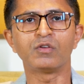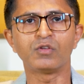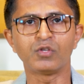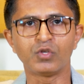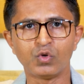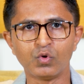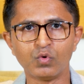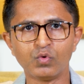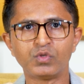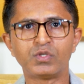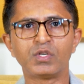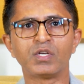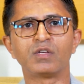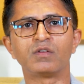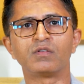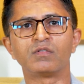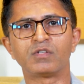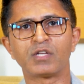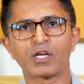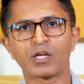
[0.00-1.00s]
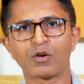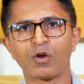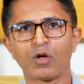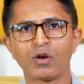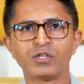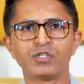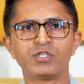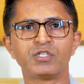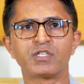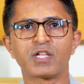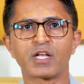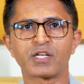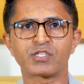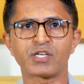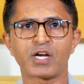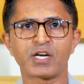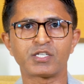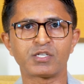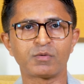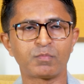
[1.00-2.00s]
using technologies like
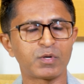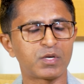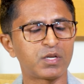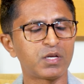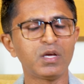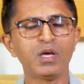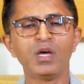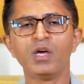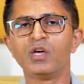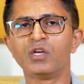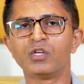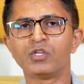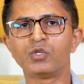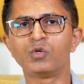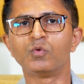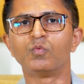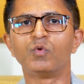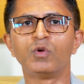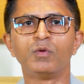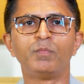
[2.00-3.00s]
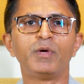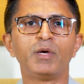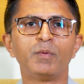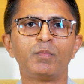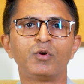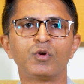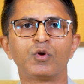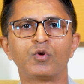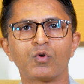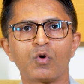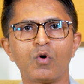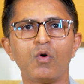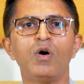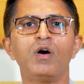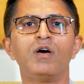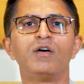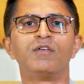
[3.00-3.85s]
ChatGPT, you will be able to grow